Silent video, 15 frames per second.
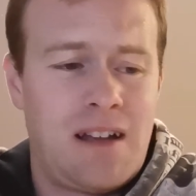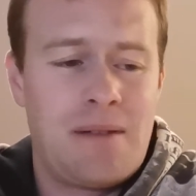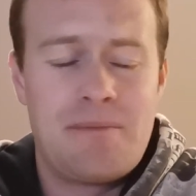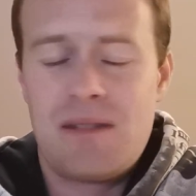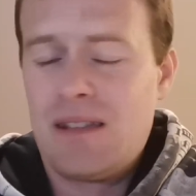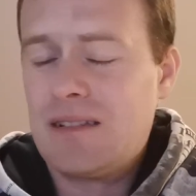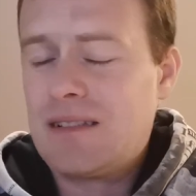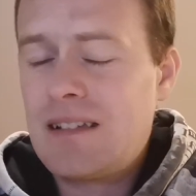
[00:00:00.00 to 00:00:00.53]
I
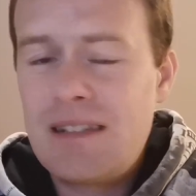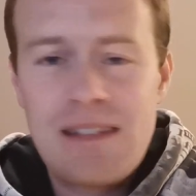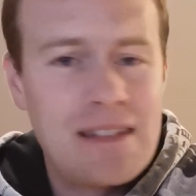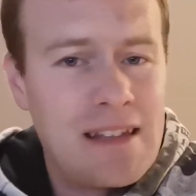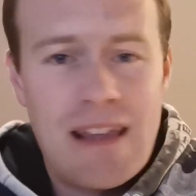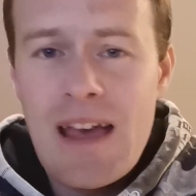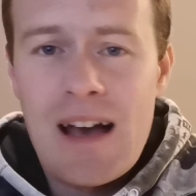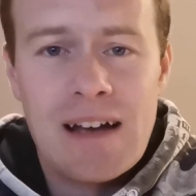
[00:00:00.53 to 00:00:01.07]
mean,
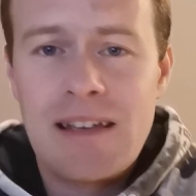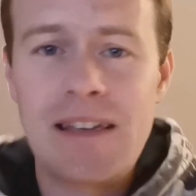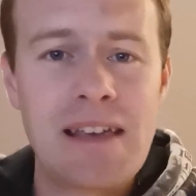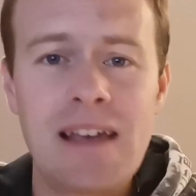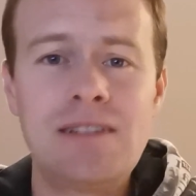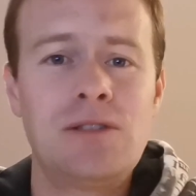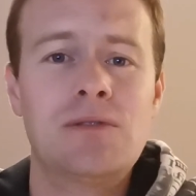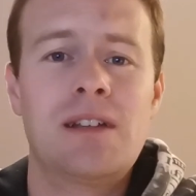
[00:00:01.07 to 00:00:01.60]
yeah, he
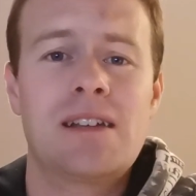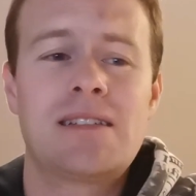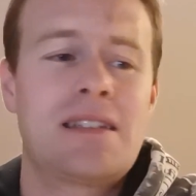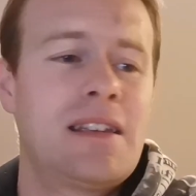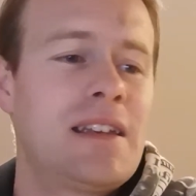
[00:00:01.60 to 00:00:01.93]
can do that.